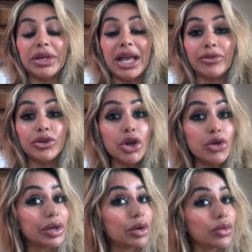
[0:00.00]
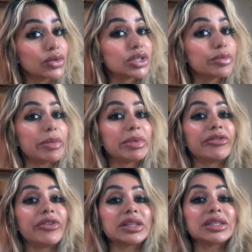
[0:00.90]
have a no recourse to public
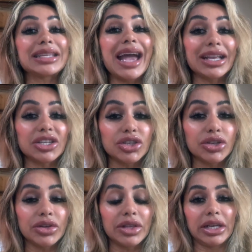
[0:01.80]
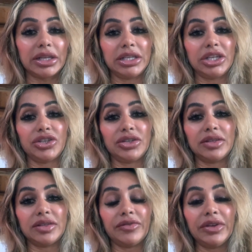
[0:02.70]
funds attached to their
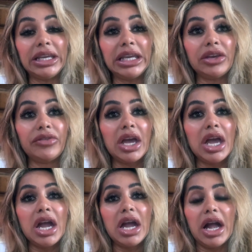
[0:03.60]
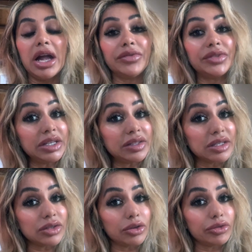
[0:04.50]
conditions of leave, this
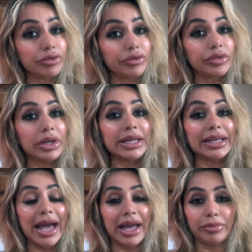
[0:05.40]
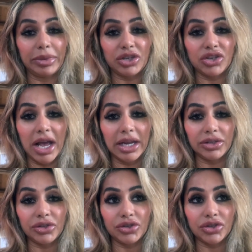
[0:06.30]
is unlawful and can be
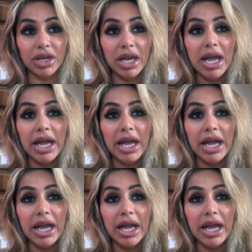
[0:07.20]
challenged.